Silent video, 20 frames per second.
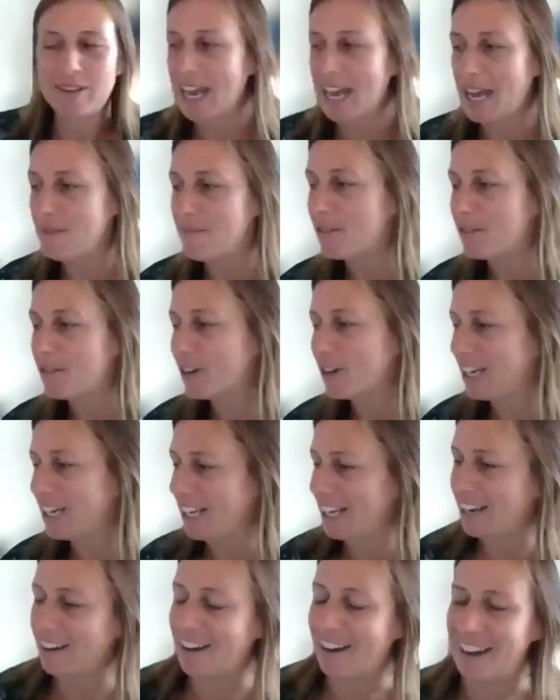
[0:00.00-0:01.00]
game I
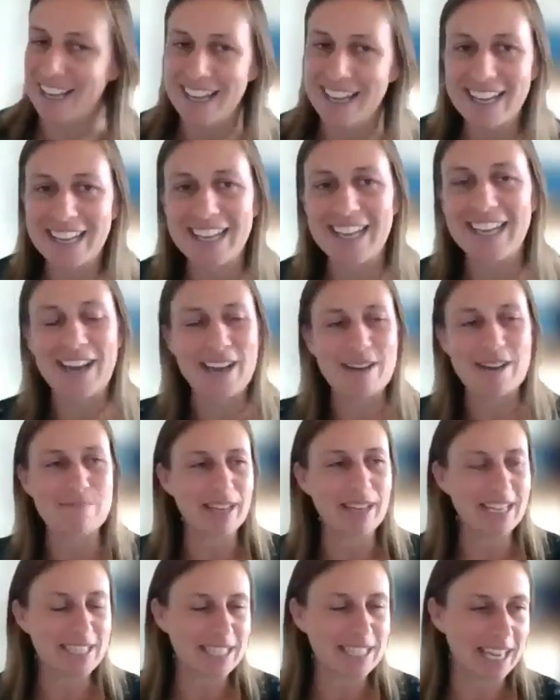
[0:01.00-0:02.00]
really like
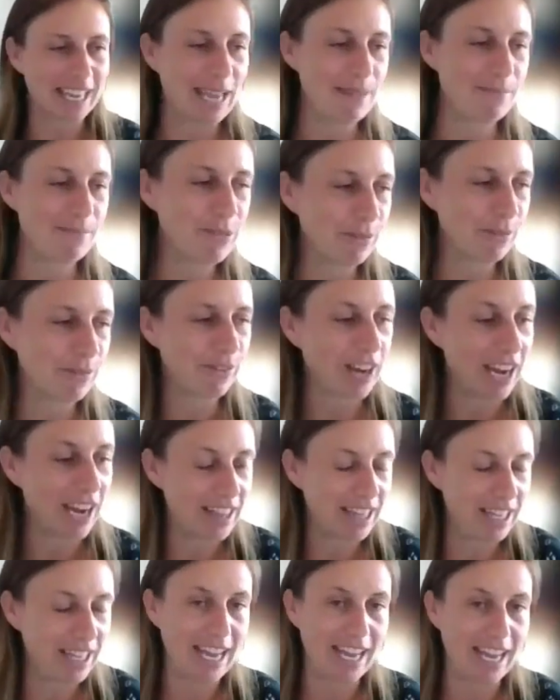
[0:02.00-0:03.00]
is a game called Fly
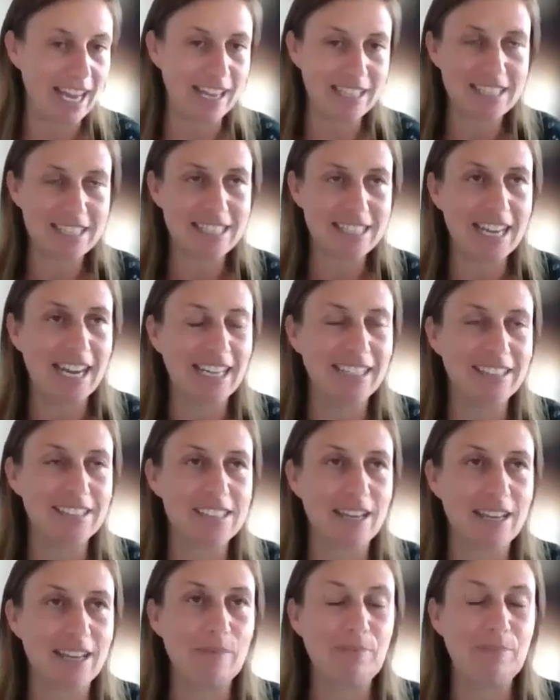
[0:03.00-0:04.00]
the Nest. And
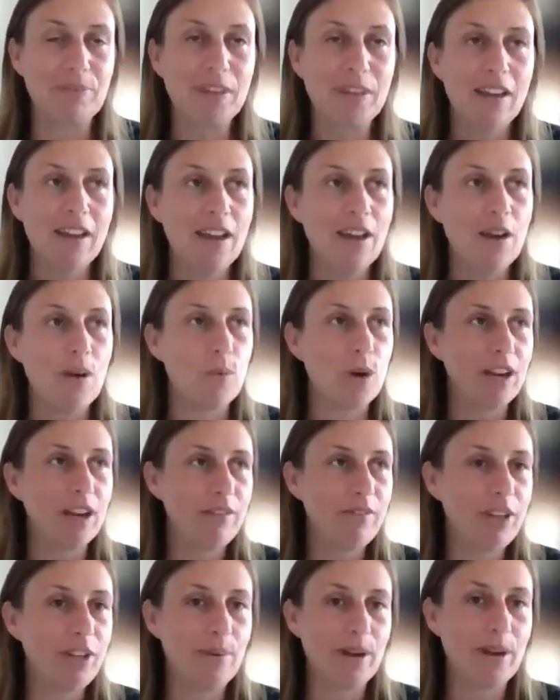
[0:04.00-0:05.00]
one
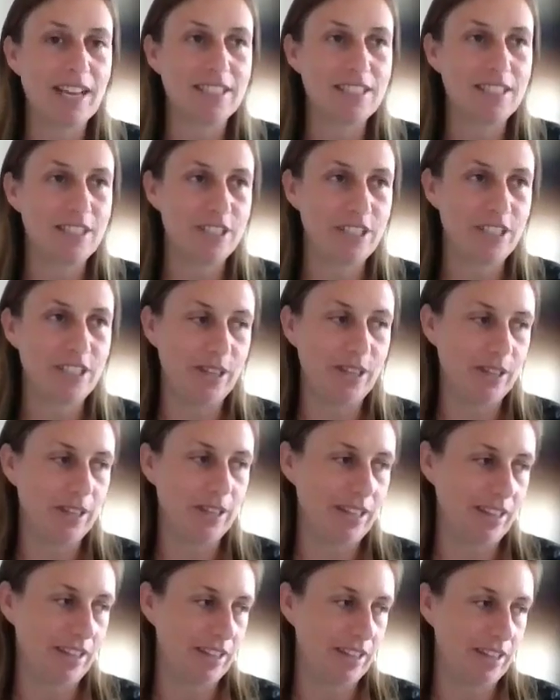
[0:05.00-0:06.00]
of you has to do
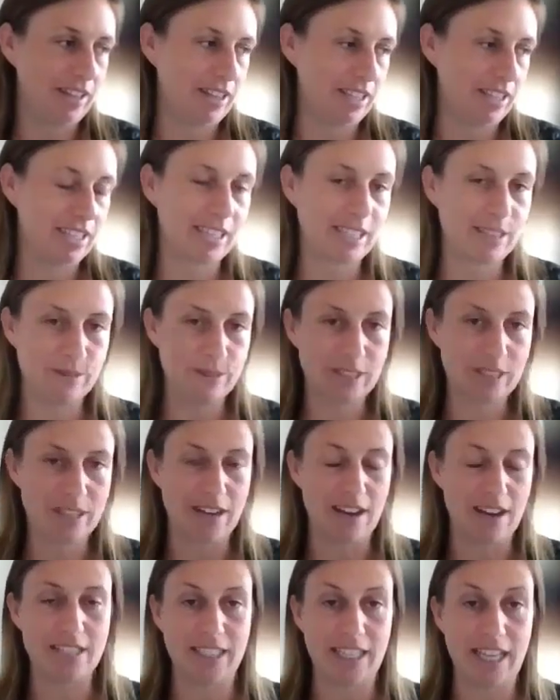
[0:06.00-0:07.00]
the skills
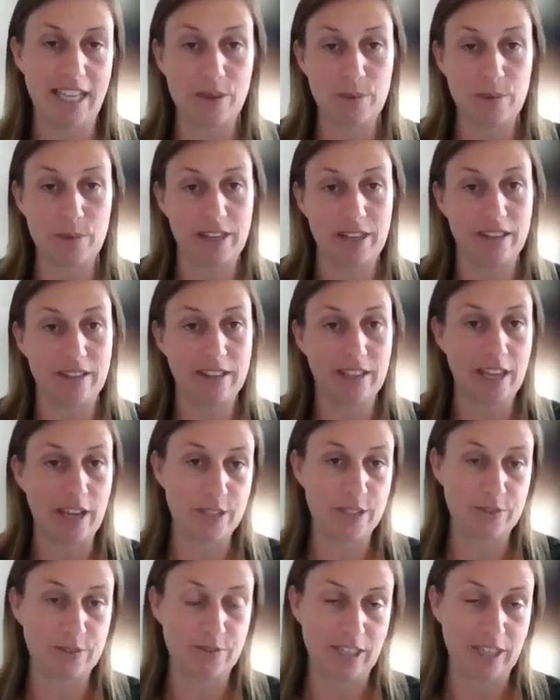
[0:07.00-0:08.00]
card and the other one
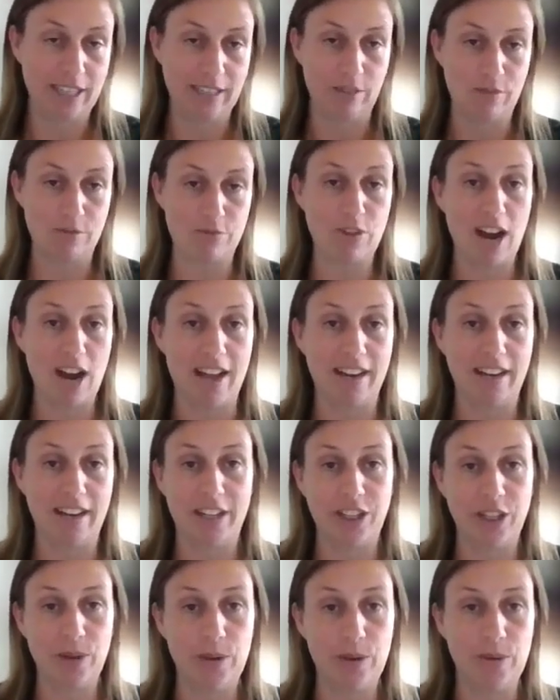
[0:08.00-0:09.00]
goes for a little run,
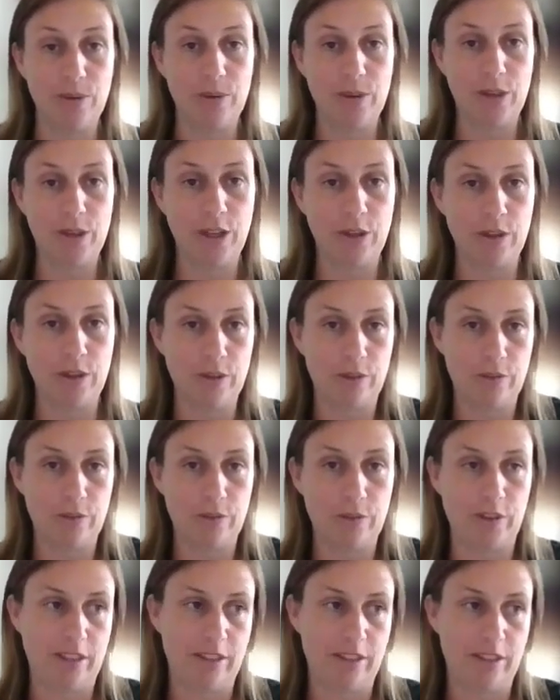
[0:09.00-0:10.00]
and you
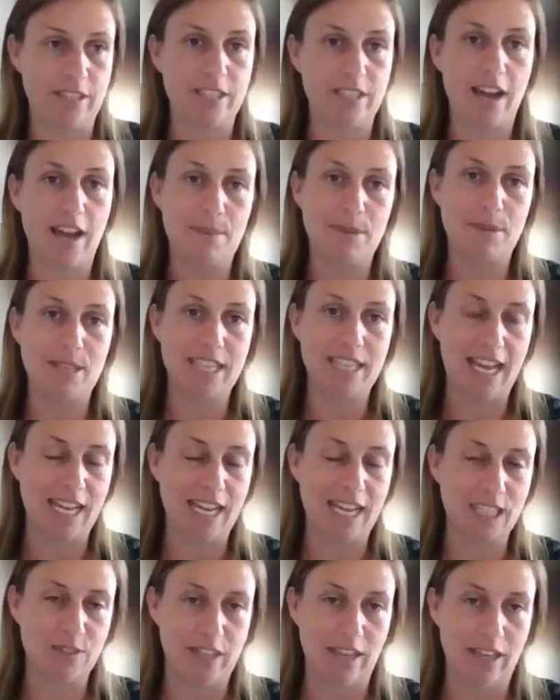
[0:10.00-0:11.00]
for the time it
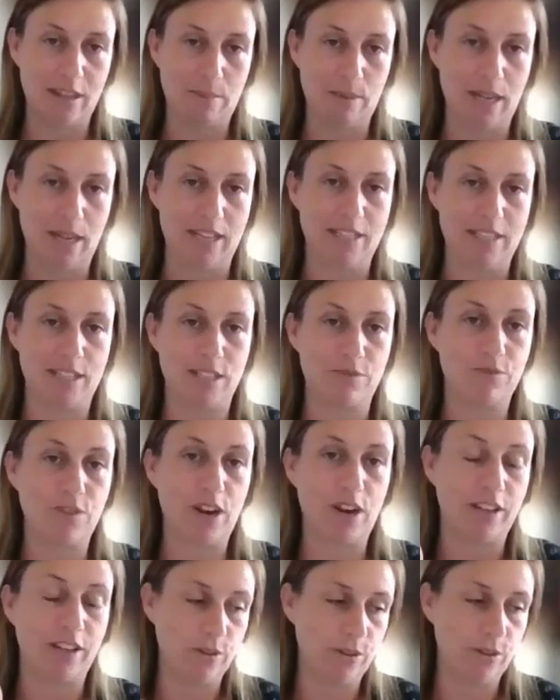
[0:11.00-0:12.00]
takes for the other person to
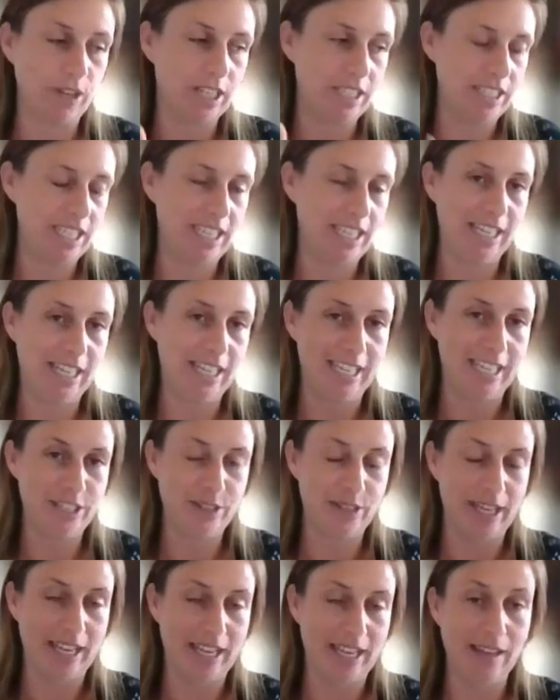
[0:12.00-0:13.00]
run, you're continually
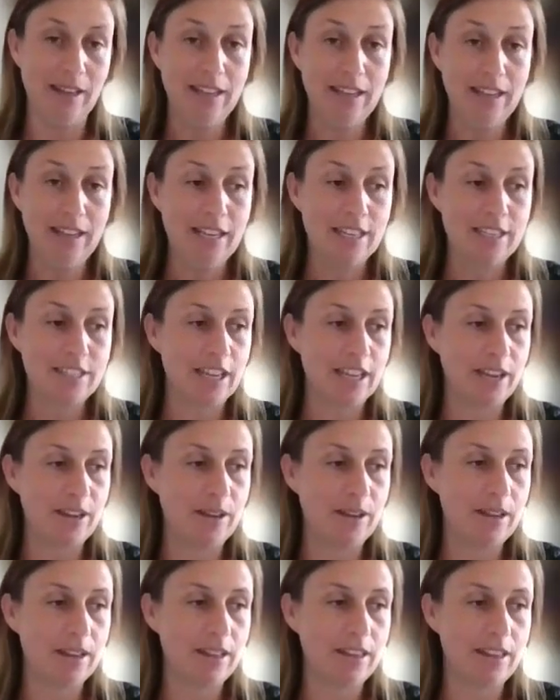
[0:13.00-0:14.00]
doing it.
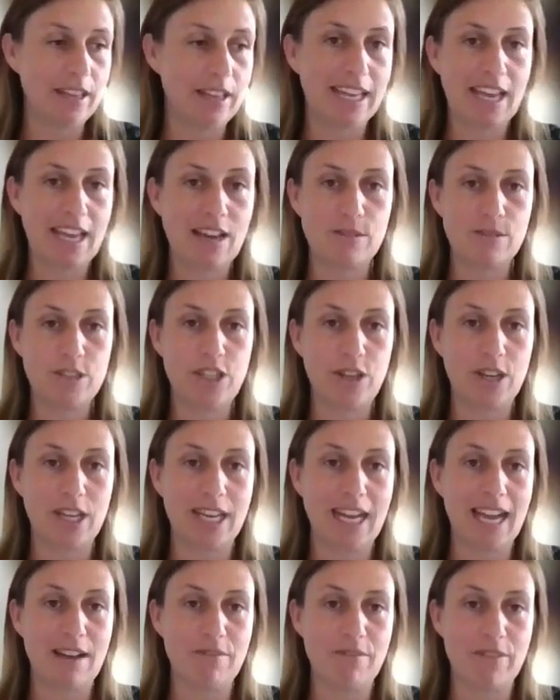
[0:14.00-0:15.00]
So the giggles you
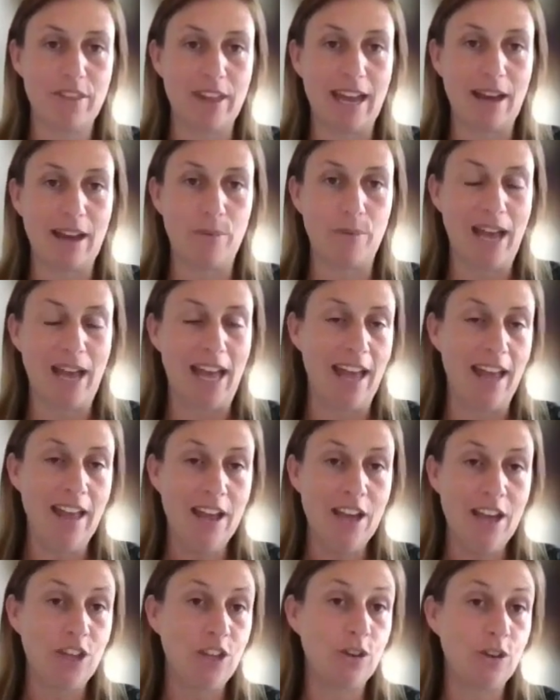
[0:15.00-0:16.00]
can have there, where
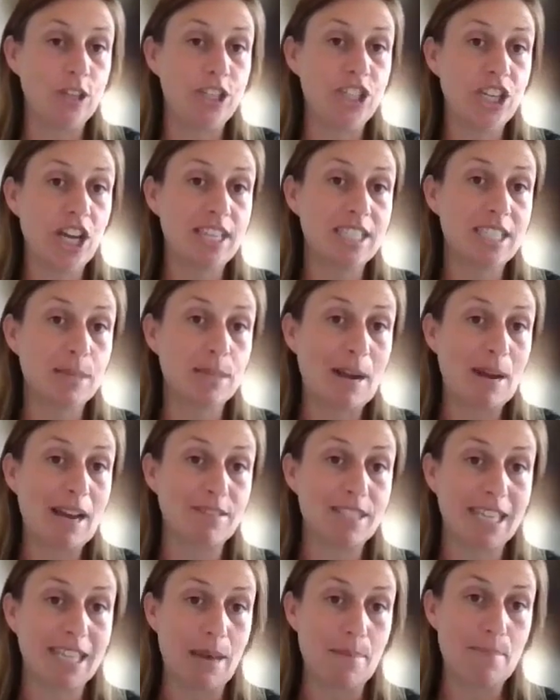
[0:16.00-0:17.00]
you're just
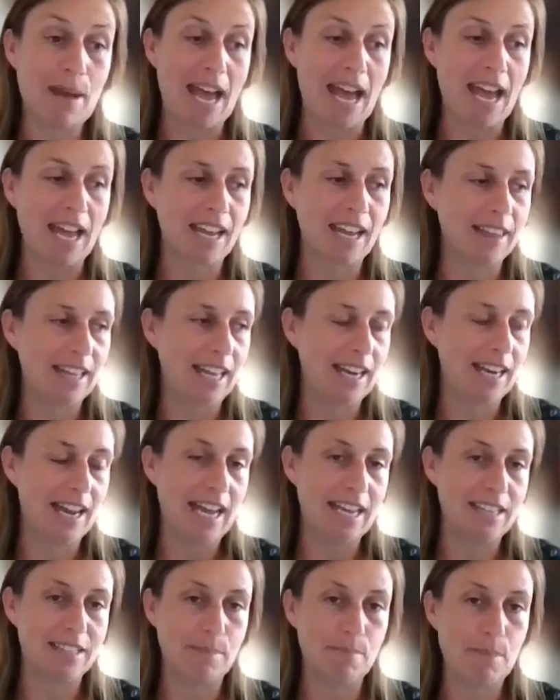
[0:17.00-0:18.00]
about to get back, and then
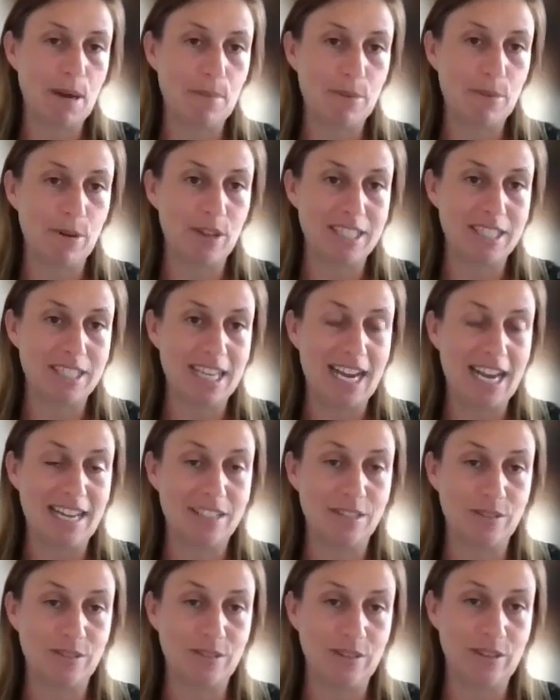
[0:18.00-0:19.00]
as the mum or the
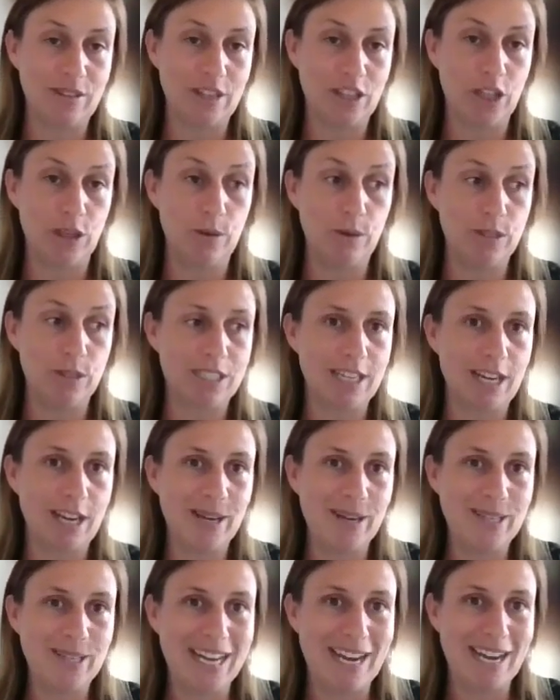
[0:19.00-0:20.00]
dad, you
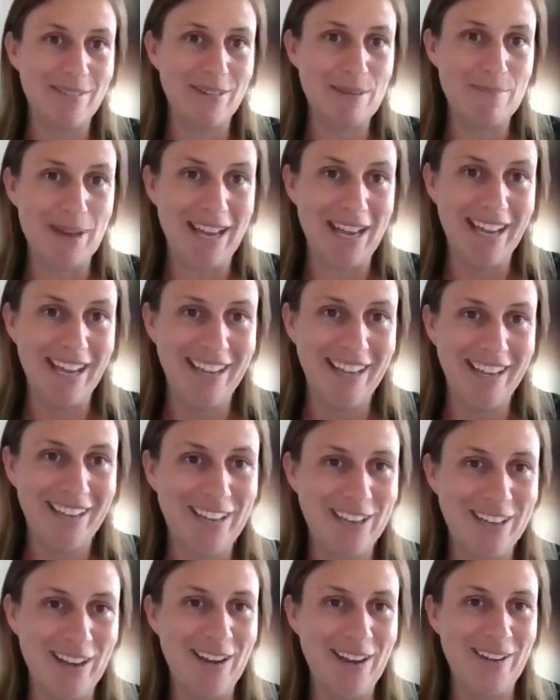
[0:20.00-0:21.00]
slow down a bit,
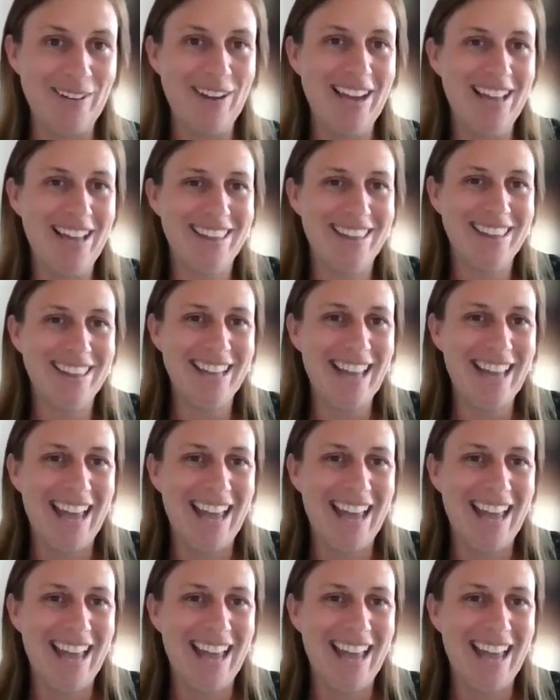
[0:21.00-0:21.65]
and